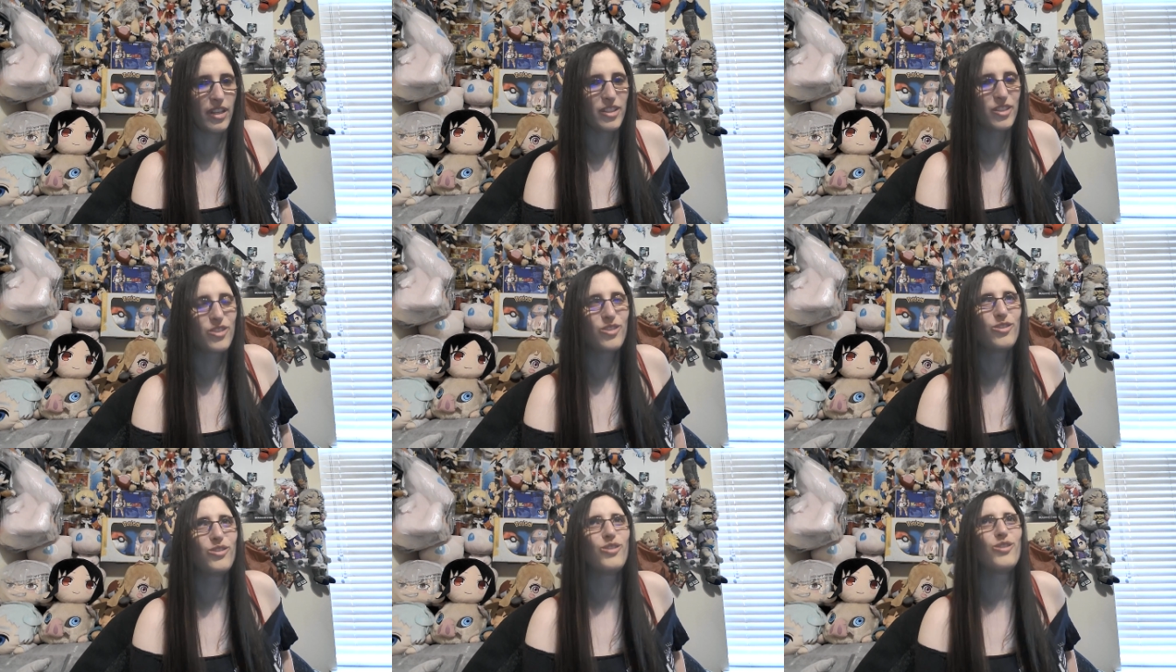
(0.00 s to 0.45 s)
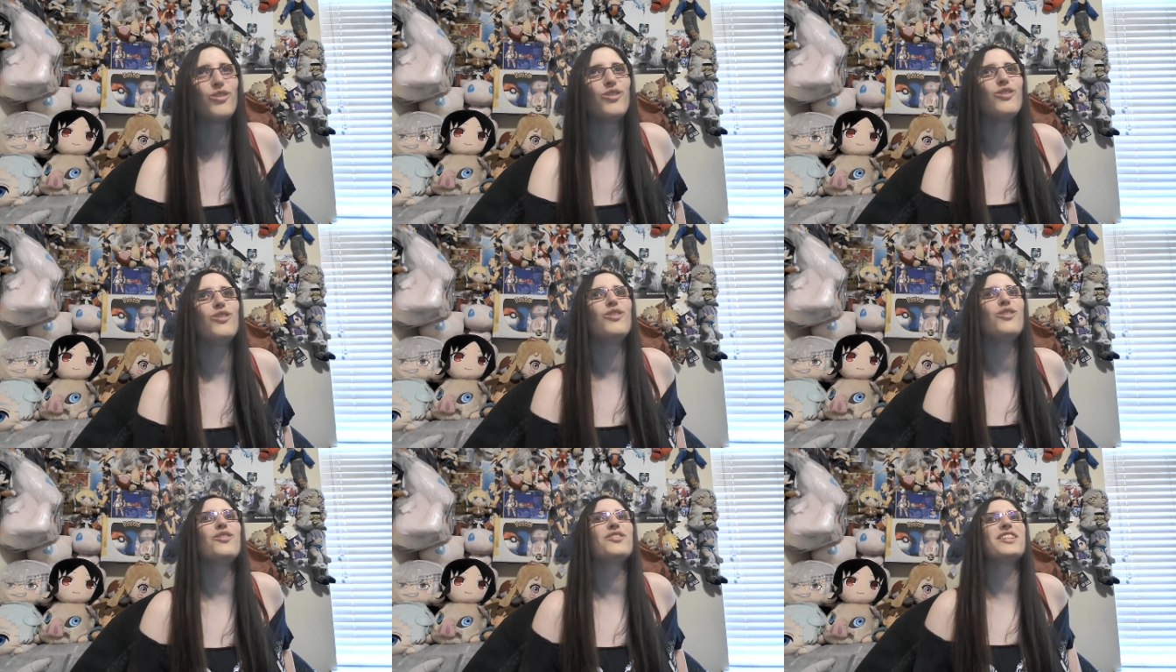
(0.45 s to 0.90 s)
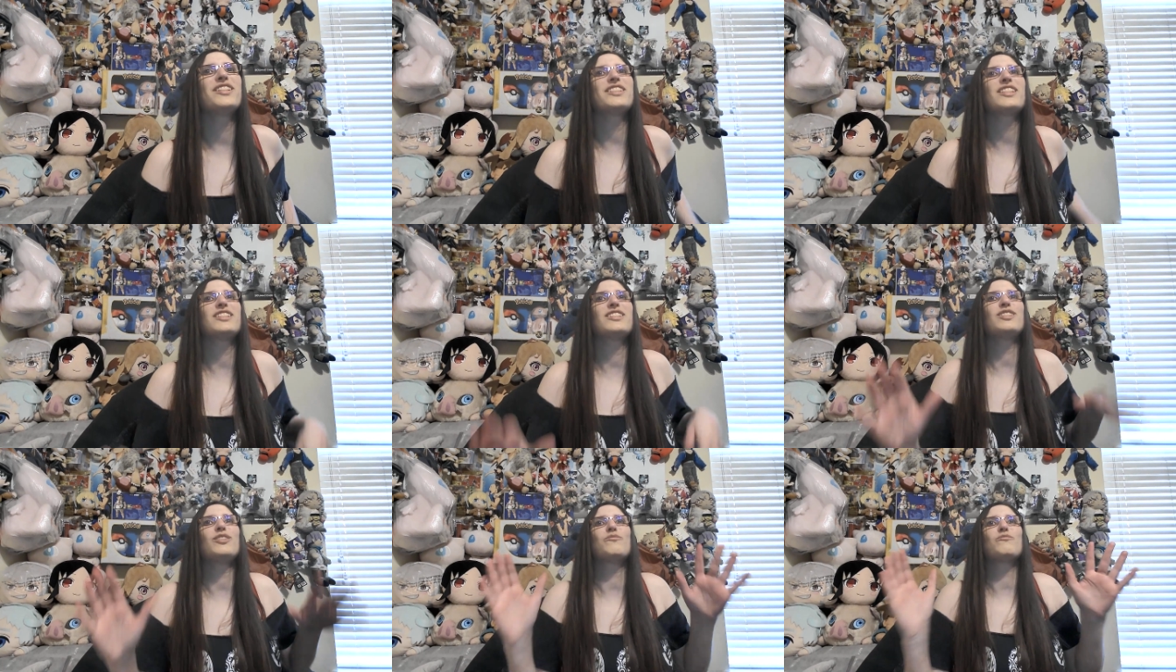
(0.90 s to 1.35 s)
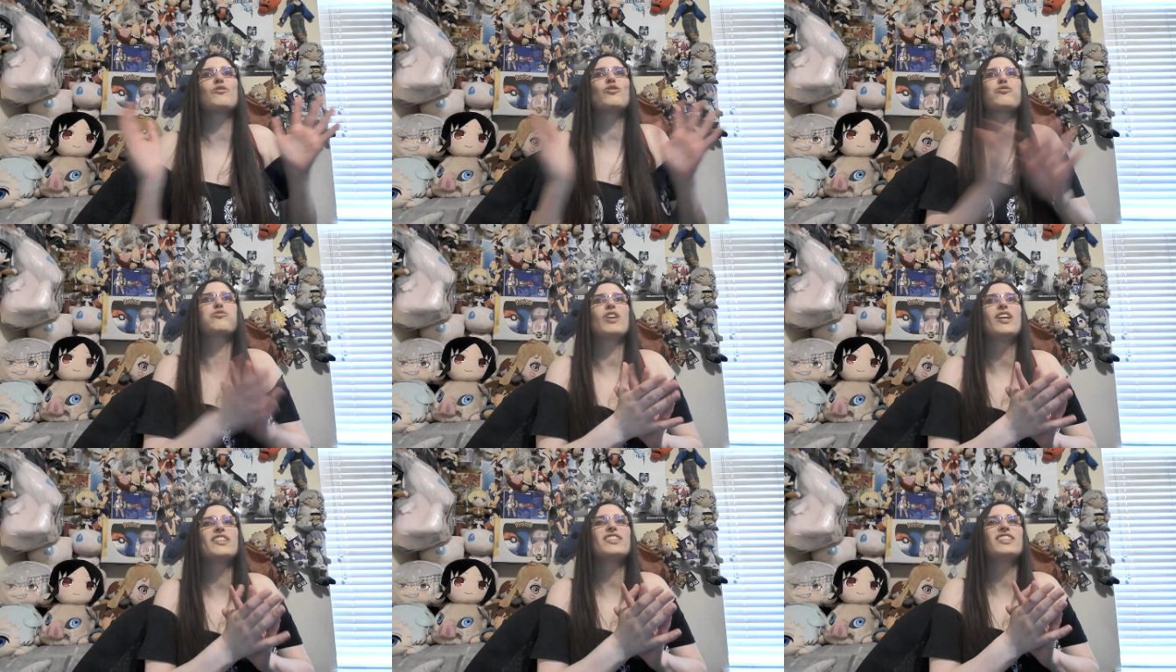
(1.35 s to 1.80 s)
Dude, this is some
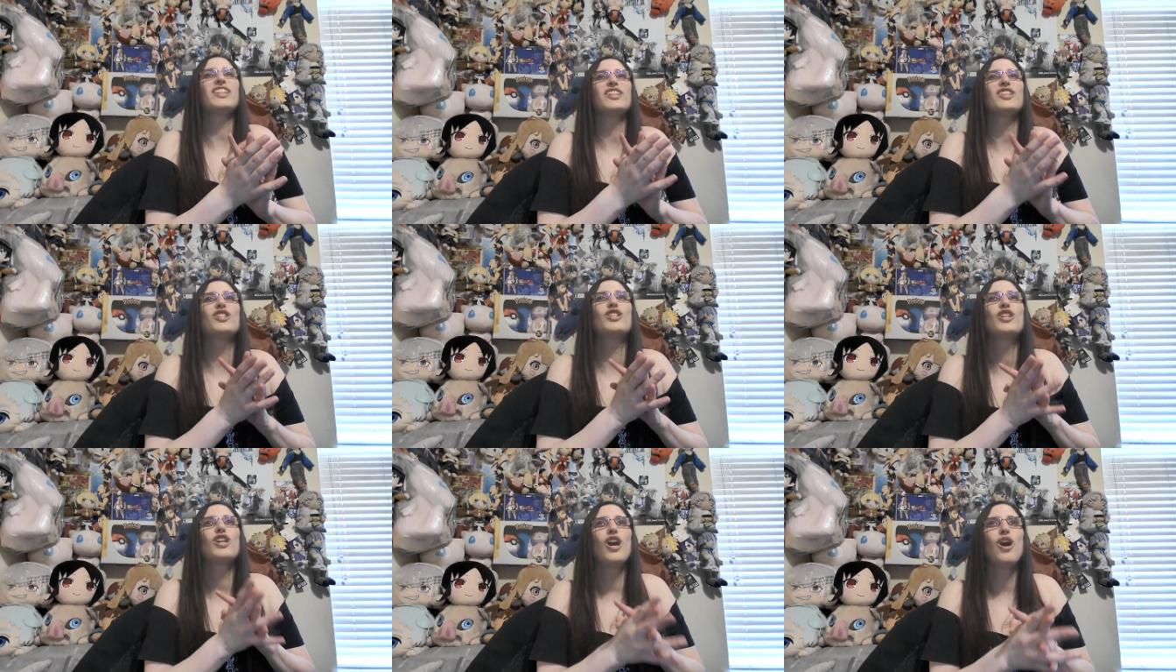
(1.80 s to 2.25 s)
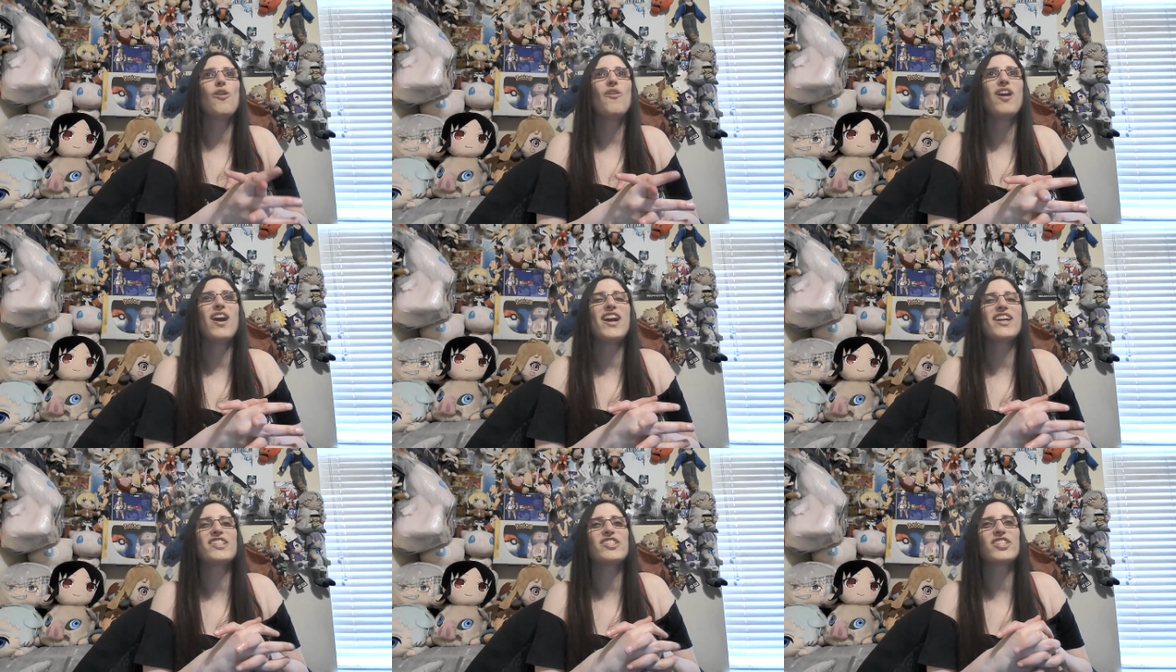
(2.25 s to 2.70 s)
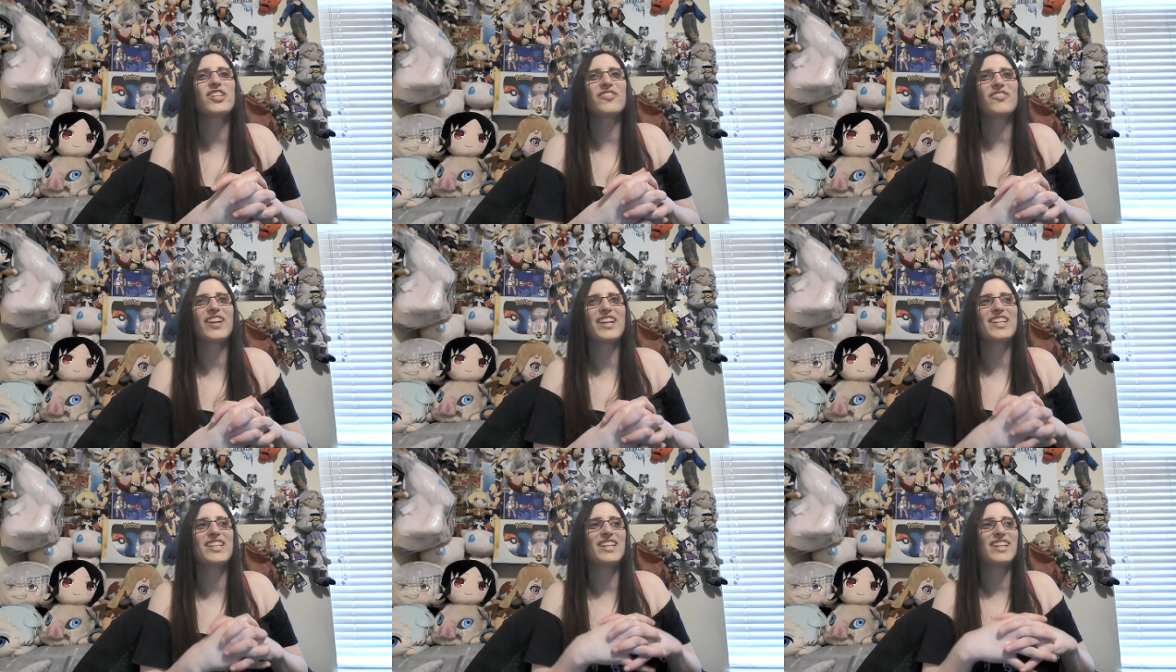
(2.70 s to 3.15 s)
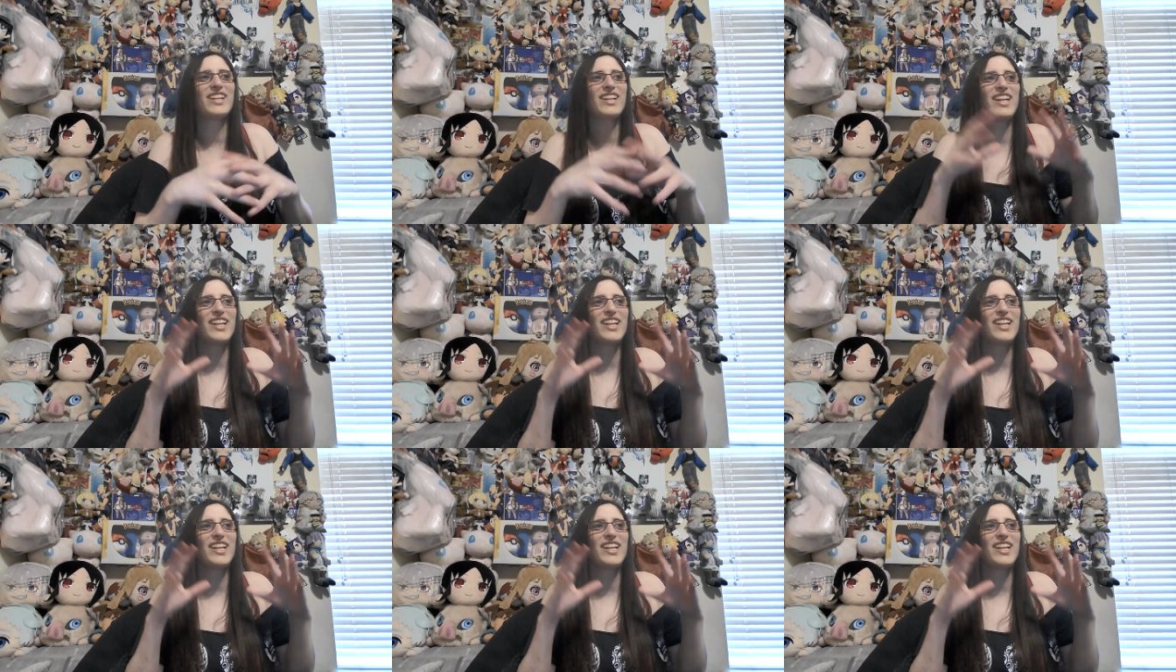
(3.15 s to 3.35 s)
trunks and Gohan shit right here.